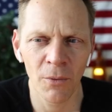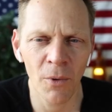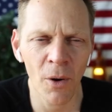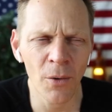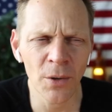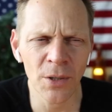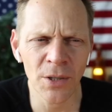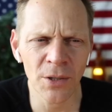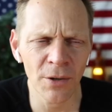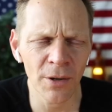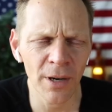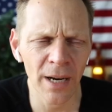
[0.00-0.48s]
What
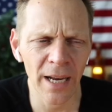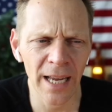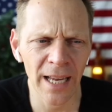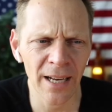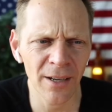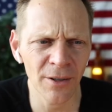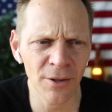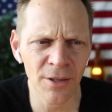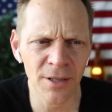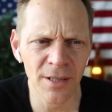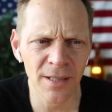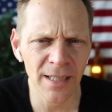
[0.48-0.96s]
was your
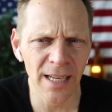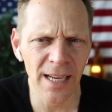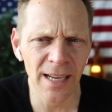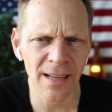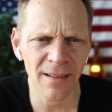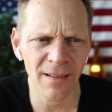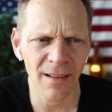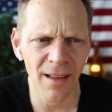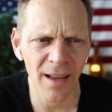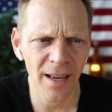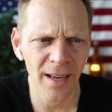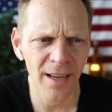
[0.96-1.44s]
interstate
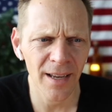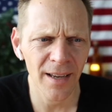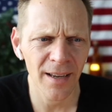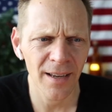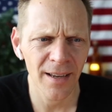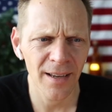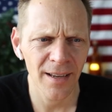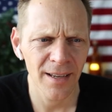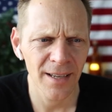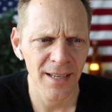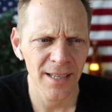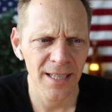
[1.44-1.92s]
like?
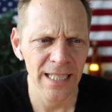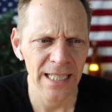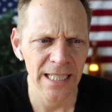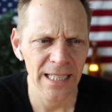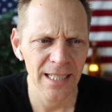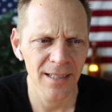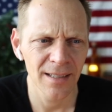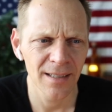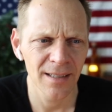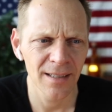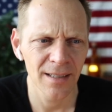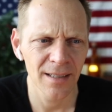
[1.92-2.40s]

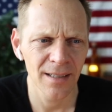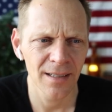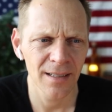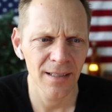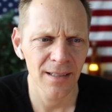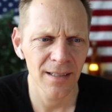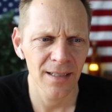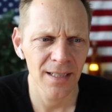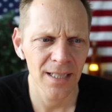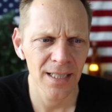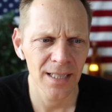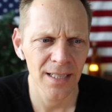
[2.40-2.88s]

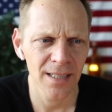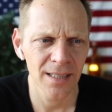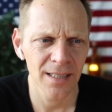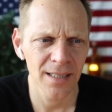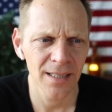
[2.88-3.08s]
there were